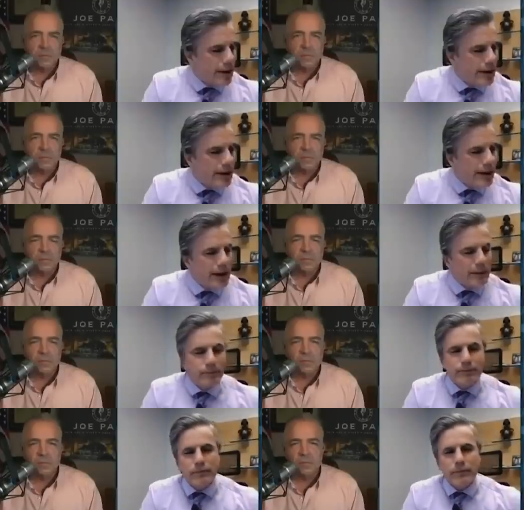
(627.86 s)
Speaker 1: the uh,
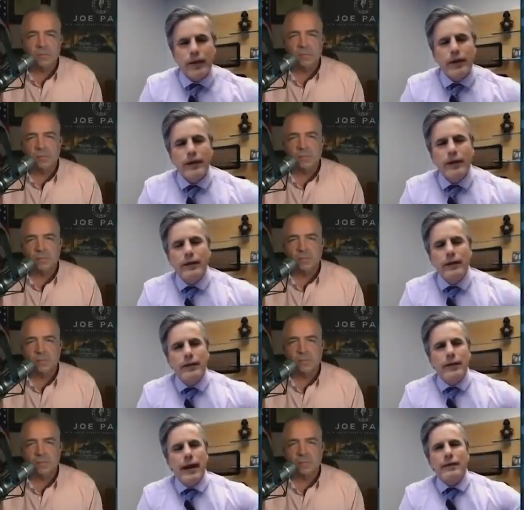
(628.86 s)

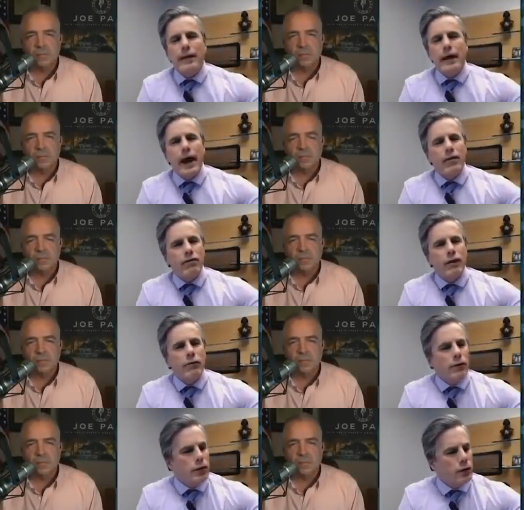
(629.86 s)
then they had three
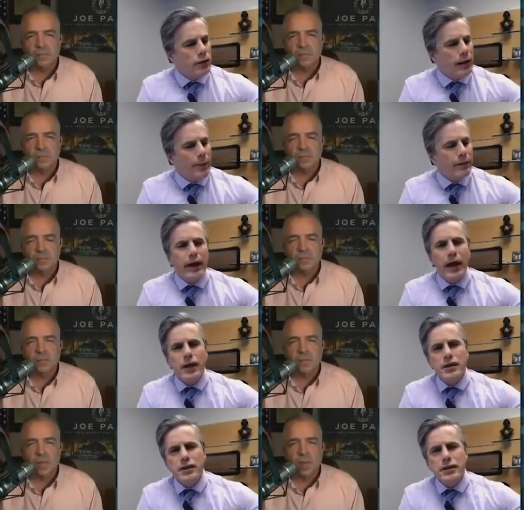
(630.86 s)
renewal
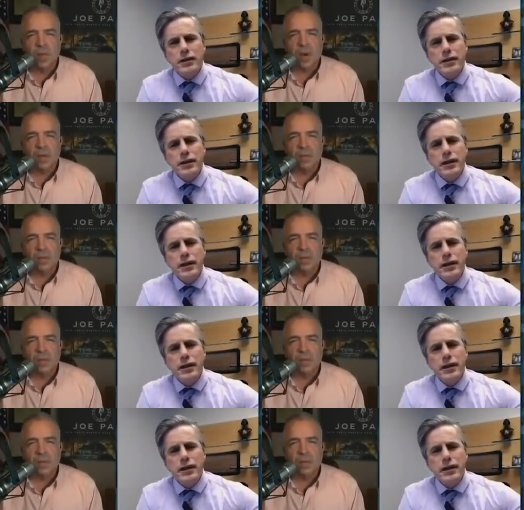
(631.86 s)
applications. Right.